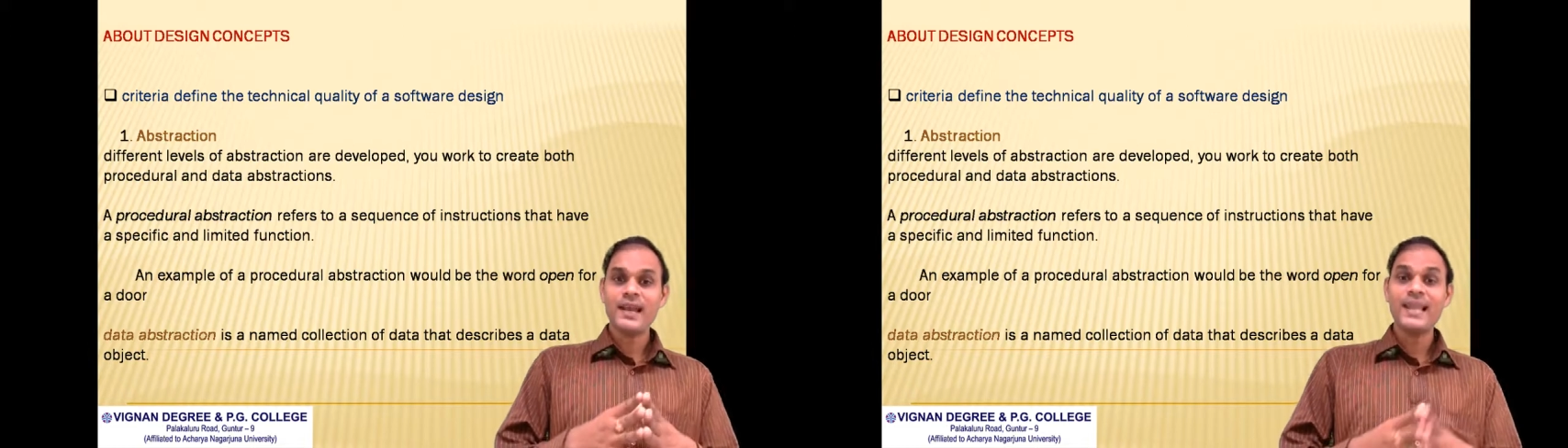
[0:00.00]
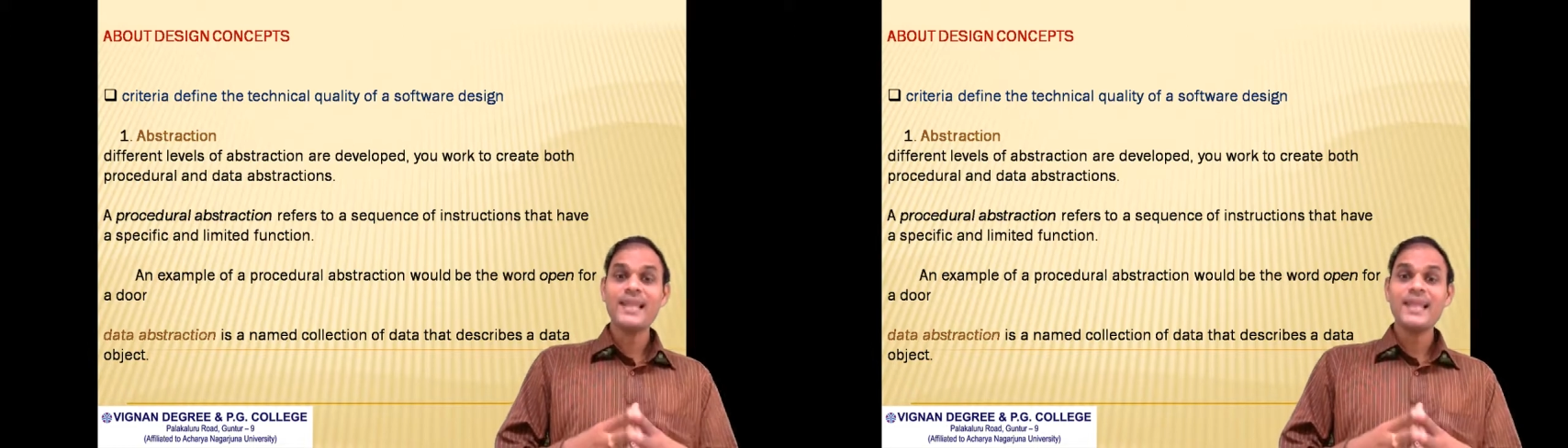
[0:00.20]

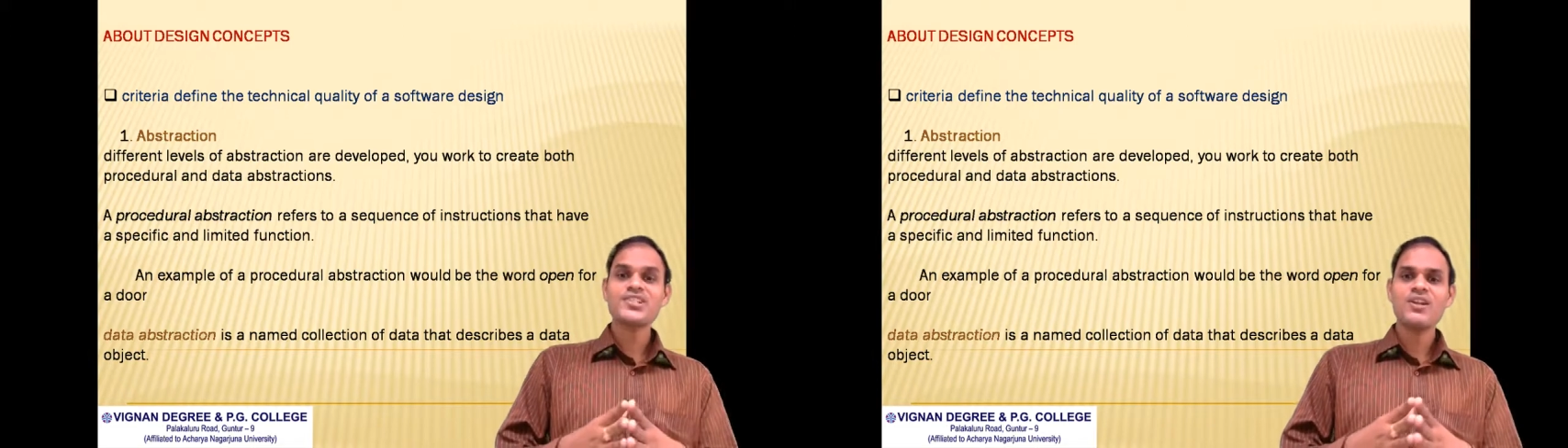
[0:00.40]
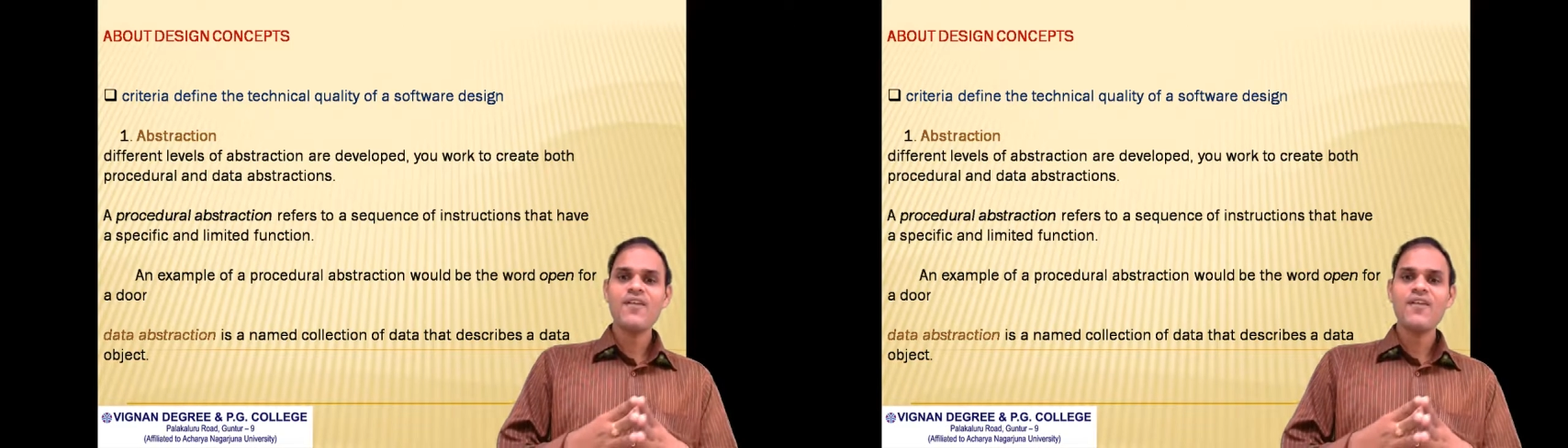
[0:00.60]

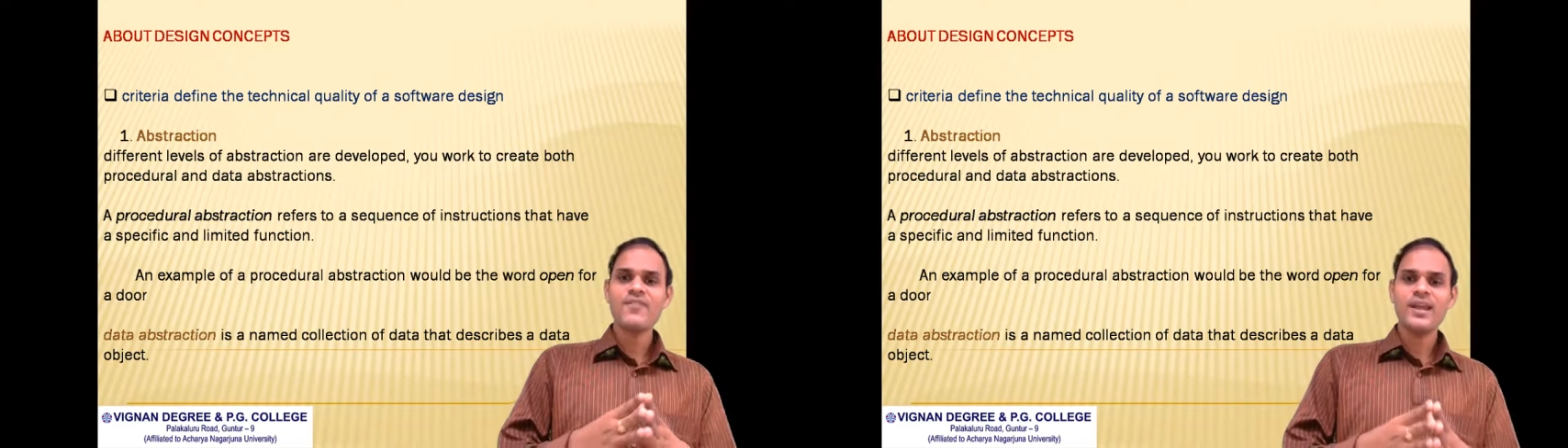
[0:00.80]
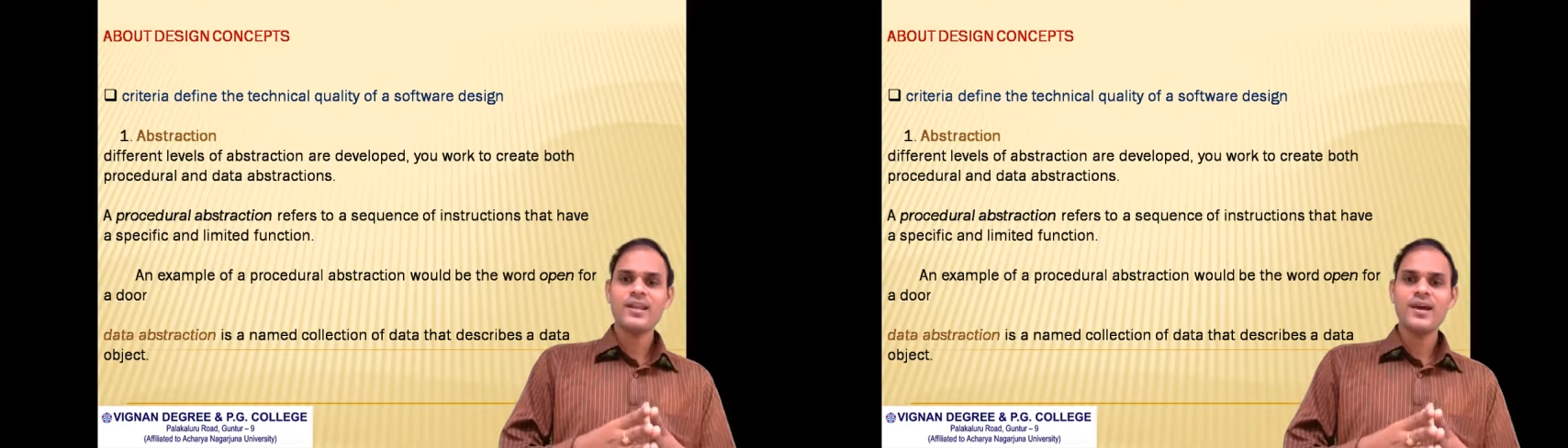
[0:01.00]
collection of
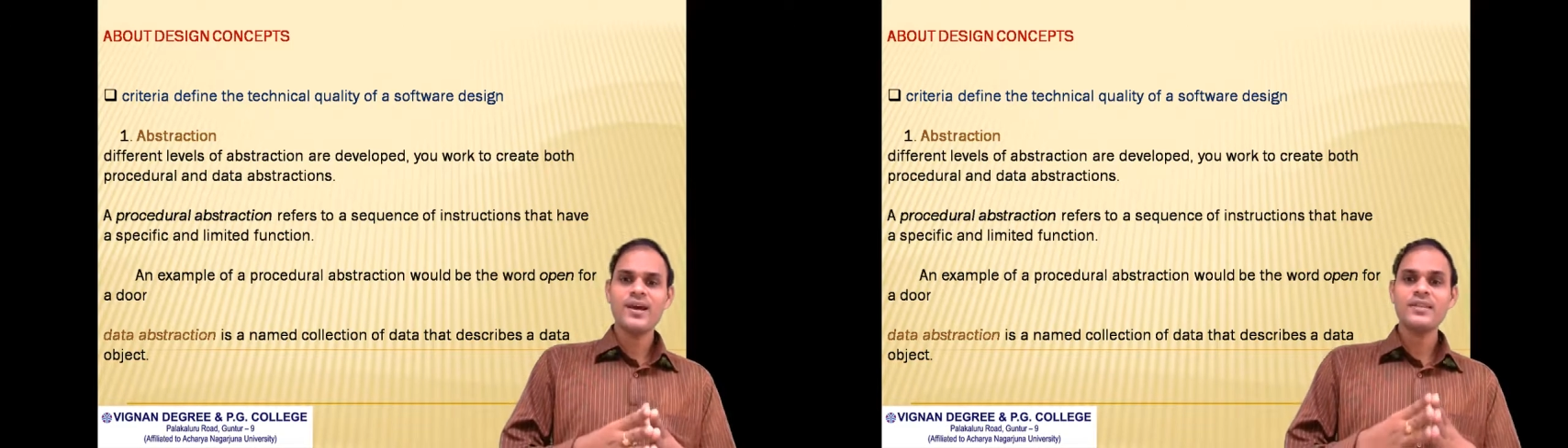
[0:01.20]
data